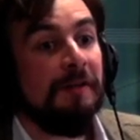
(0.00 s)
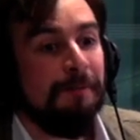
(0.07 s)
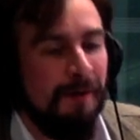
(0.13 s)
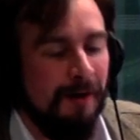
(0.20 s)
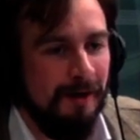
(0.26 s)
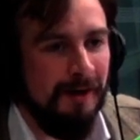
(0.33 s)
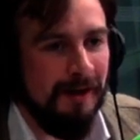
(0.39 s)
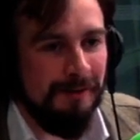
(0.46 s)

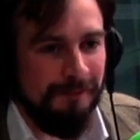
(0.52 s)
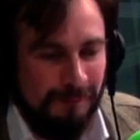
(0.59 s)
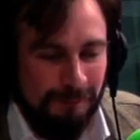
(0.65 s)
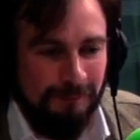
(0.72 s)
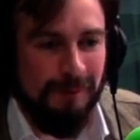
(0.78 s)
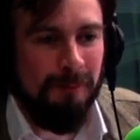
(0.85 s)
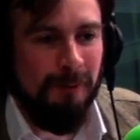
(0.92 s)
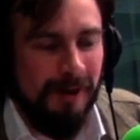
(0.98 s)
as far
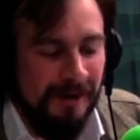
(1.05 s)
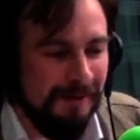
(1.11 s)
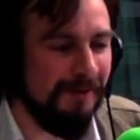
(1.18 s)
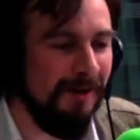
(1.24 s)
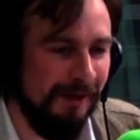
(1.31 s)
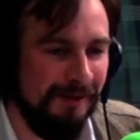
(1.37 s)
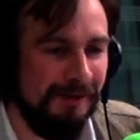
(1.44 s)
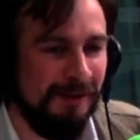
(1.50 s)
as for
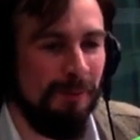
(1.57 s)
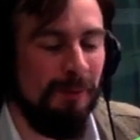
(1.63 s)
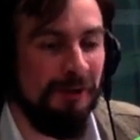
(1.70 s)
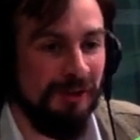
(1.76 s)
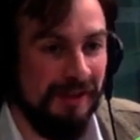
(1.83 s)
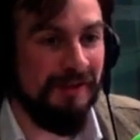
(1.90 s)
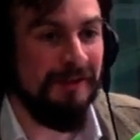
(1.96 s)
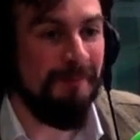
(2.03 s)
what it does,
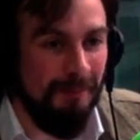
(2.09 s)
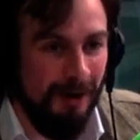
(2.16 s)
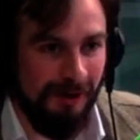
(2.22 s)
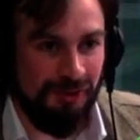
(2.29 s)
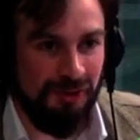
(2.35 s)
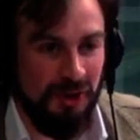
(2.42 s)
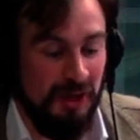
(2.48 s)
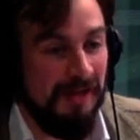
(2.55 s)
which isn't
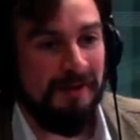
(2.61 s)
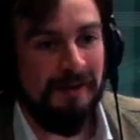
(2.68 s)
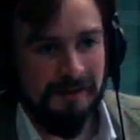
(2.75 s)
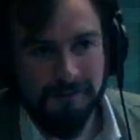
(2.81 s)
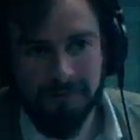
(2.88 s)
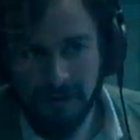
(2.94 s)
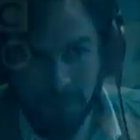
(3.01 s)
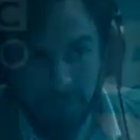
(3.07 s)
much, it does